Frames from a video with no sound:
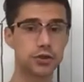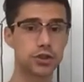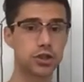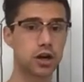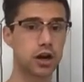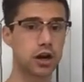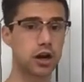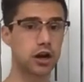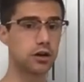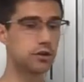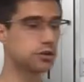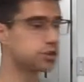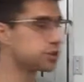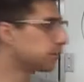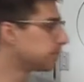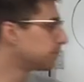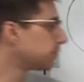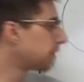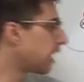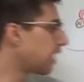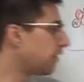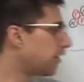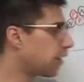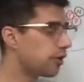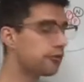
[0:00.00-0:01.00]
charge,
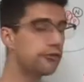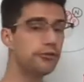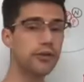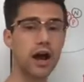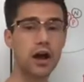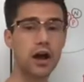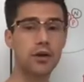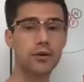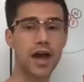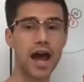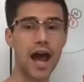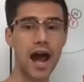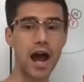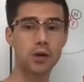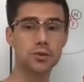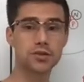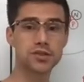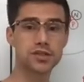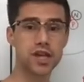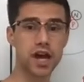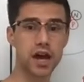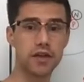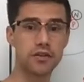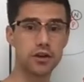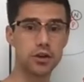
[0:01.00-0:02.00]
and they're found
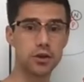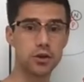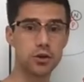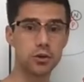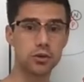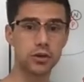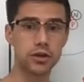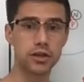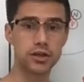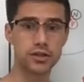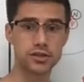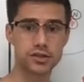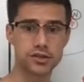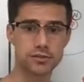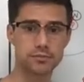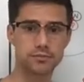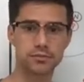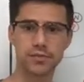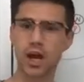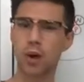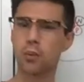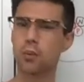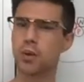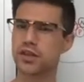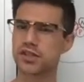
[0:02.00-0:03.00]
outside the nucleus.
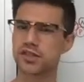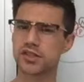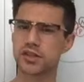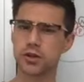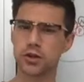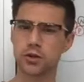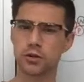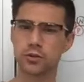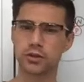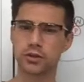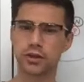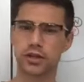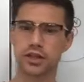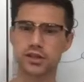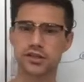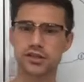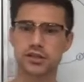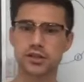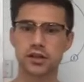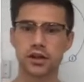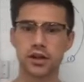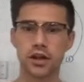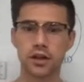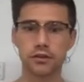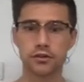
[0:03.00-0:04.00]
Now, what's the
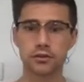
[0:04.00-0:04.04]
nucleus?